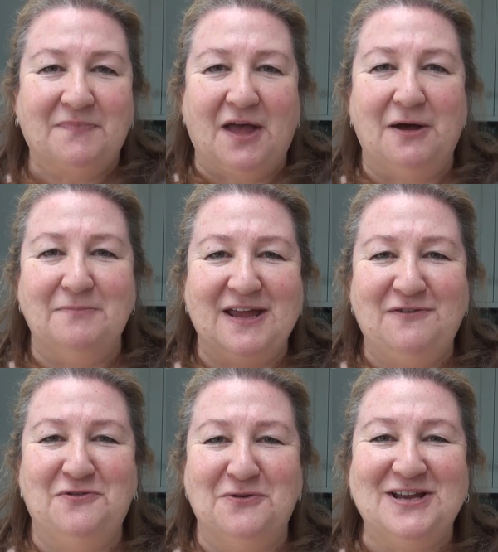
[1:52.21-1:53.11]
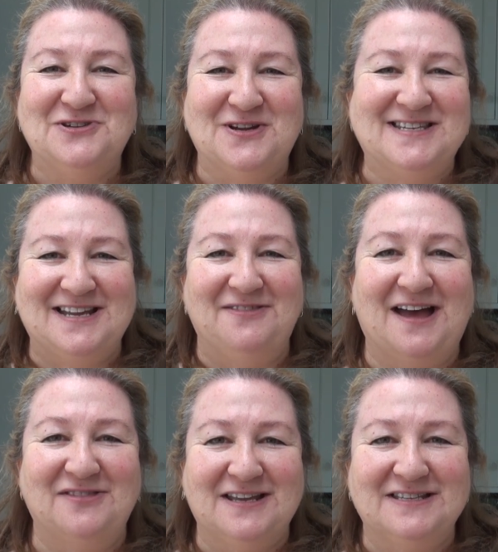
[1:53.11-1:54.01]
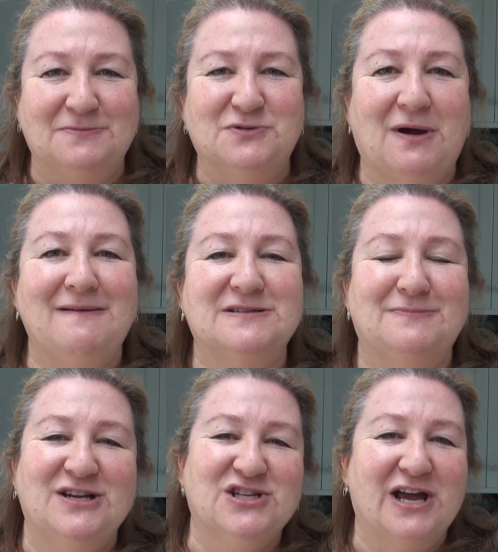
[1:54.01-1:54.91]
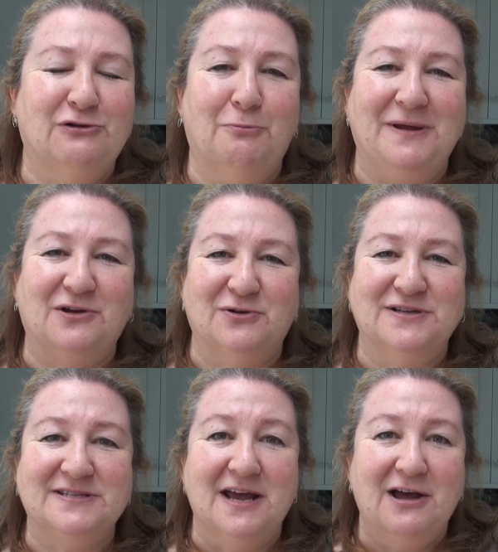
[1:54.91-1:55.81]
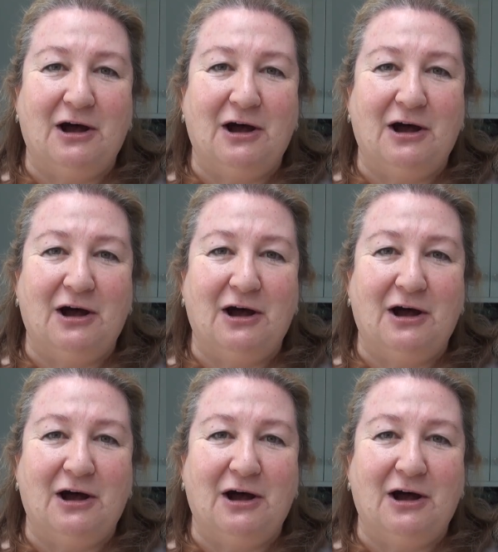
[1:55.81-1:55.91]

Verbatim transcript: Um, if you're interested in that, then subscribe to my channel because